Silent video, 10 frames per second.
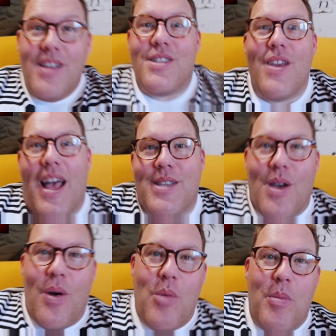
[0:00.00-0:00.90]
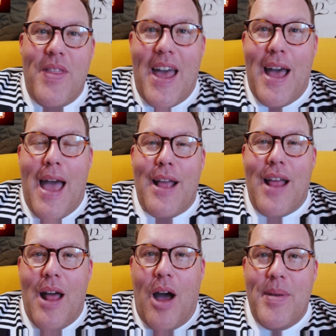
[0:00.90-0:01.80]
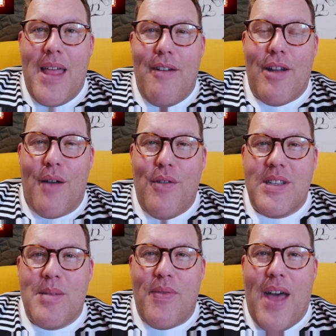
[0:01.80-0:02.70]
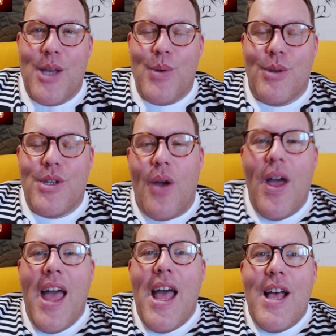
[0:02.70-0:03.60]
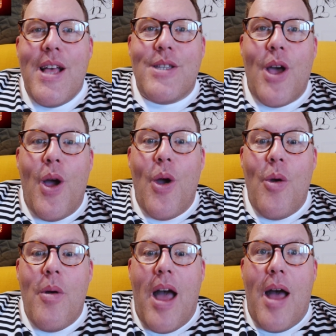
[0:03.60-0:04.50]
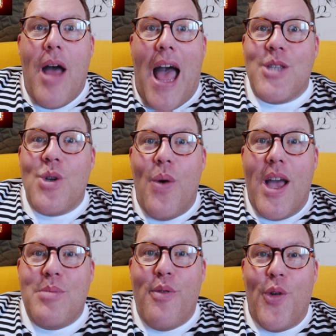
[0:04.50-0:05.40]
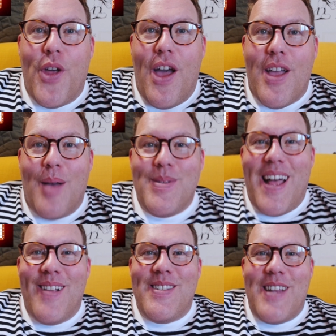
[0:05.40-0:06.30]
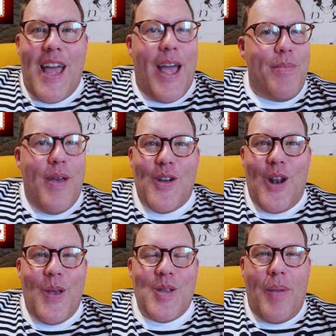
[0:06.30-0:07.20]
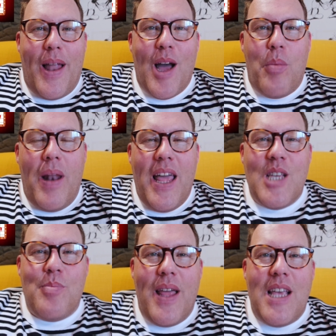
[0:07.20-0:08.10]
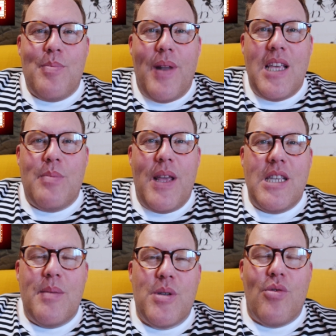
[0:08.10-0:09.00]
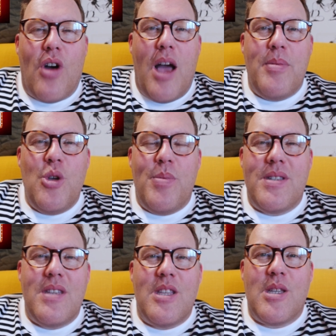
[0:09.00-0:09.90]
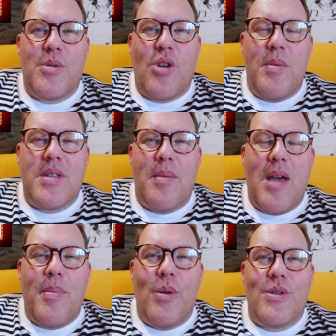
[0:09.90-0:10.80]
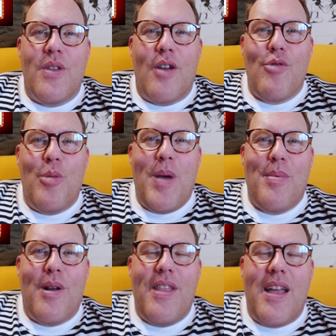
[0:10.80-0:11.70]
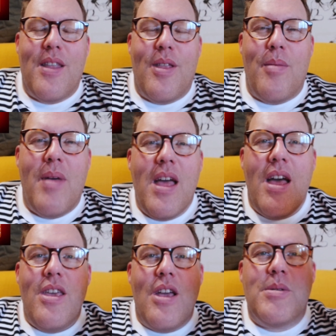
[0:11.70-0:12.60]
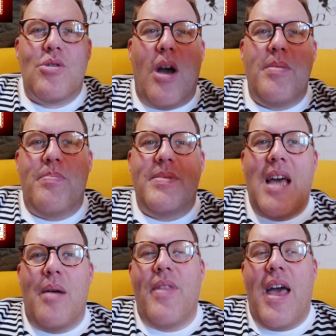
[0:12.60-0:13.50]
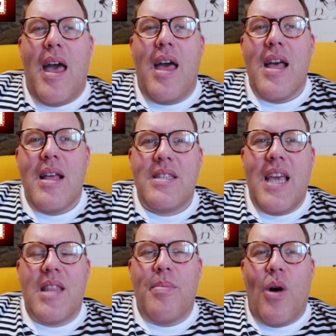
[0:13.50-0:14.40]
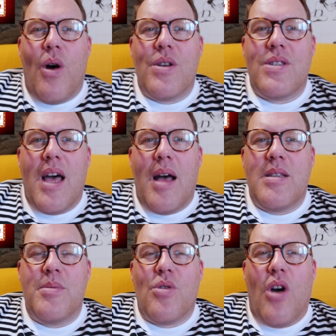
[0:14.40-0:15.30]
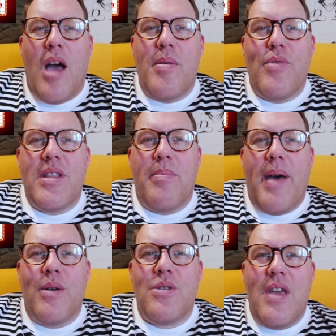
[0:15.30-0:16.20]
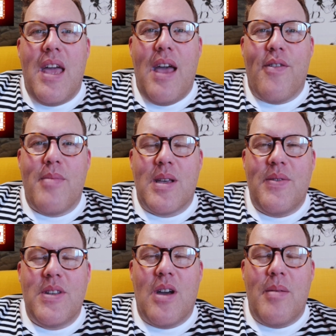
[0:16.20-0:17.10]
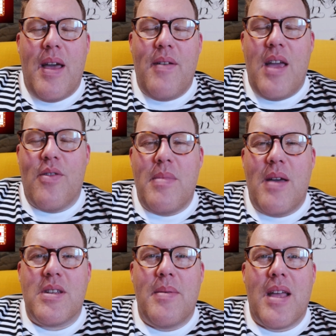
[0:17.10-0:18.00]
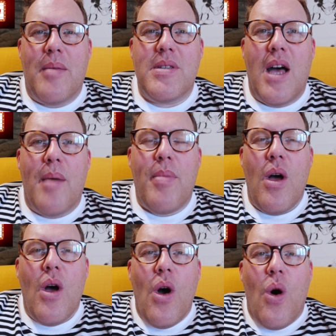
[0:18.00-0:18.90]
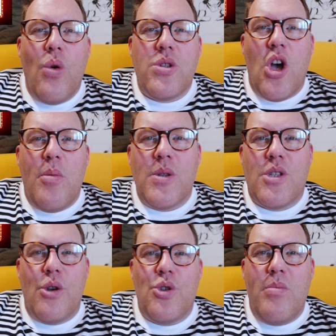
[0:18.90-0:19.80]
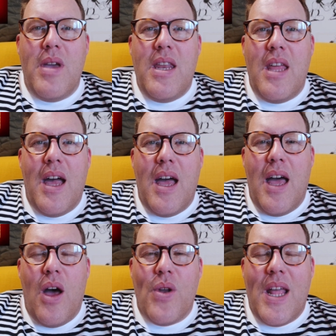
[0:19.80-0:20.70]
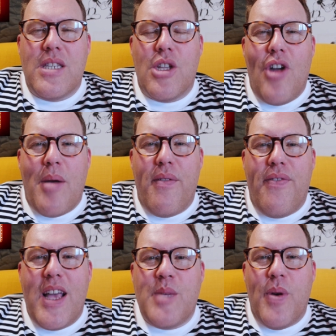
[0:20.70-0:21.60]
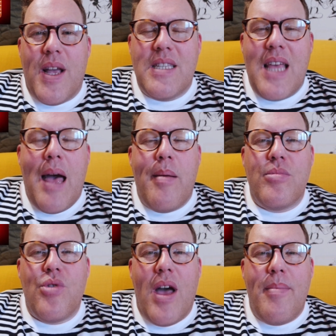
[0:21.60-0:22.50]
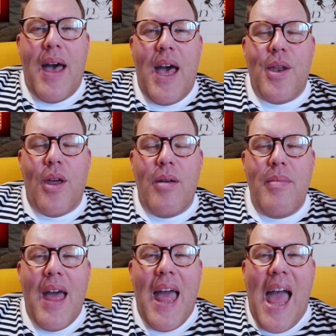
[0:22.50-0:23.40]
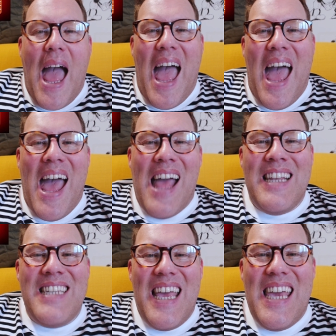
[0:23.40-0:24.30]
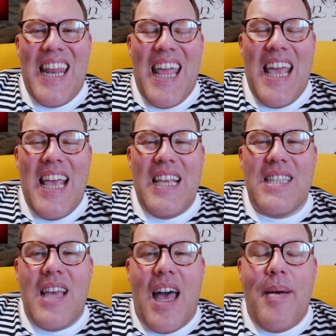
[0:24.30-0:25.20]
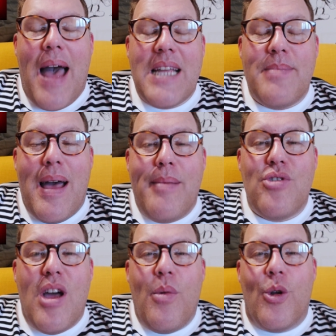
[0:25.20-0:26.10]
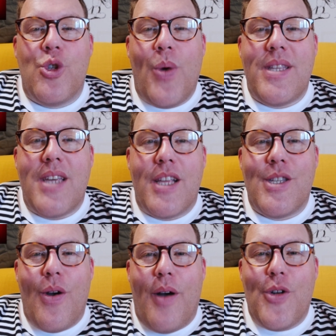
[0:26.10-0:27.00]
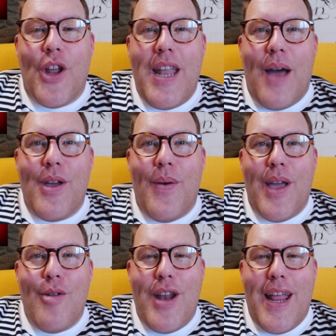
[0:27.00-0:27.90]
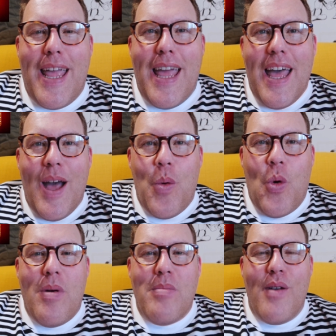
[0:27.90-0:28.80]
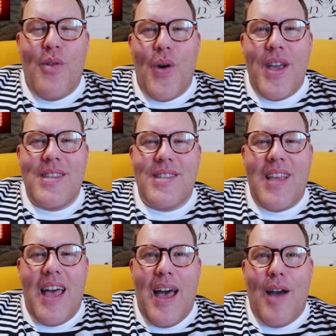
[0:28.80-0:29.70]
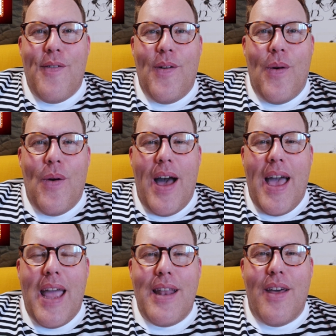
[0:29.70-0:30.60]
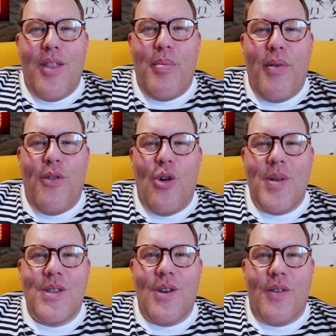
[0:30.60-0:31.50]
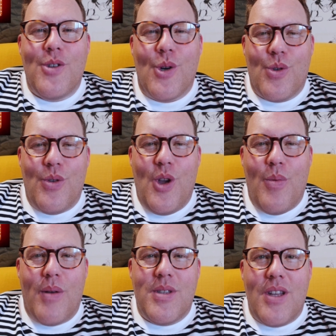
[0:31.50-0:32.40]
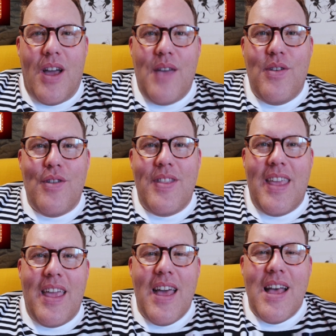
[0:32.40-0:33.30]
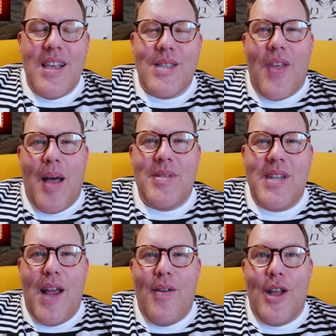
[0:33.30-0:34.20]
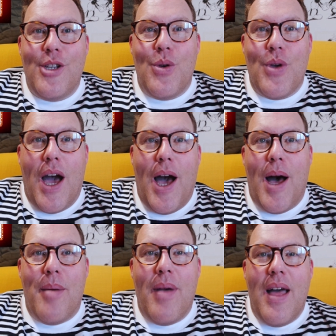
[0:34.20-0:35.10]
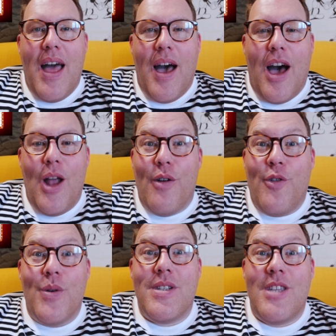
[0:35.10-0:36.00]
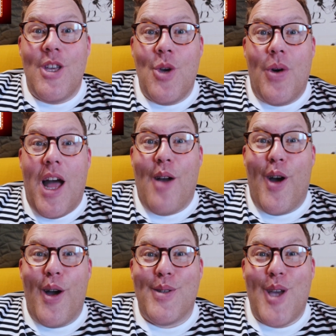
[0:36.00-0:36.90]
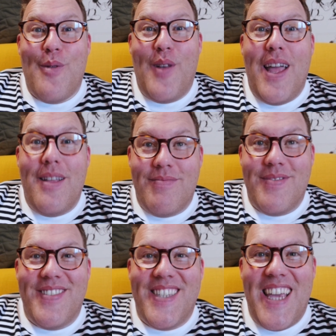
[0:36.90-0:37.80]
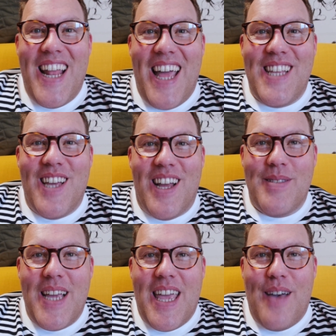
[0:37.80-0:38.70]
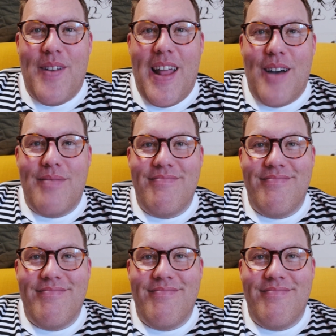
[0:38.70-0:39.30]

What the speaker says: So we'll be there, and I'll be there and covering some of that as well. So as always, before the curtain comes down today, I'm never going to use a plug. Please subscribe. Super to see the subscribers coming up, and also that real people are at the end of them. You can subscribe down there, tick the box, subscribe and ring the bell so you hear from us every time, hear from me every time that comes up. Also, I'm on social media. On Instagram and Facebook is Amdram Adam, and it is Adam Amdram on Twitter. So I've got to now go and get ready, warm up my voice for another performance of Songs for a New World tonight. If you're in the Southampton area, do come. I look forward to seeing you on our aisles, hopefully. See you later. Take care for now.